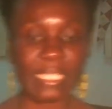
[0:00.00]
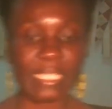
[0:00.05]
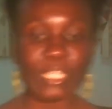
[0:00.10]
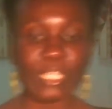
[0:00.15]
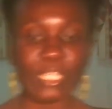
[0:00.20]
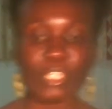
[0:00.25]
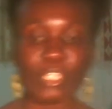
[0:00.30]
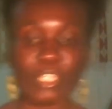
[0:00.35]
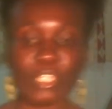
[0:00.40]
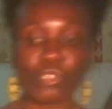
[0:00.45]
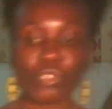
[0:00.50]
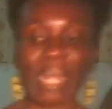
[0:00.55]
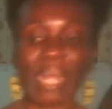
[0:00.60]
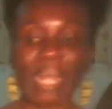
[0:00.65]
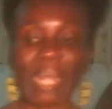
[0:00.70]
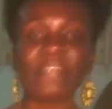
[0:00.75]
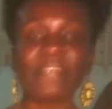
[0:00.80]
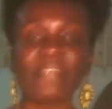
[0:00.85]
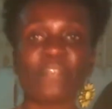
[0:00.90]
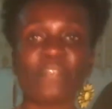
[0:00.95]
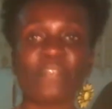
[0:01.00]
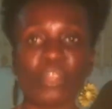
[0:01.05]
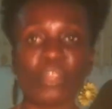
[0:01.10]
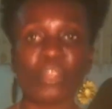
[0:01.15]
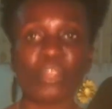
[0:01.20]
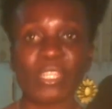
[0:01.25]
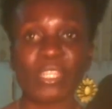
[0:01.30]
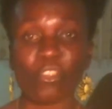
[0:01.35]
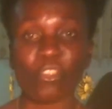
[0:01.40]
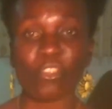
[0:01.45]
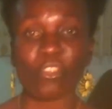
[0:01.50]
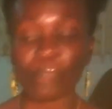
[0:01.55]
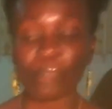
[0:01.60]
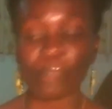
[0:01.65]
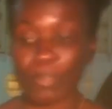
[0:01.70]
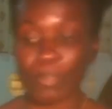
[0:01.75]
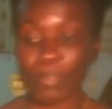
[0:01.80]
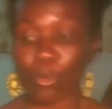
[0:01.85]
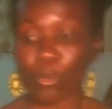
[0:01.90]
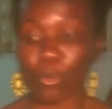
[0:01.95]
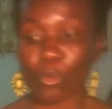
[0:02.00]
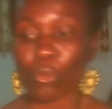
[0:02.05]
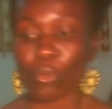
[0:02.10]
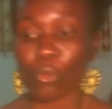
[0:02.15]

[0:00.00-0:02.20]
you have a following of people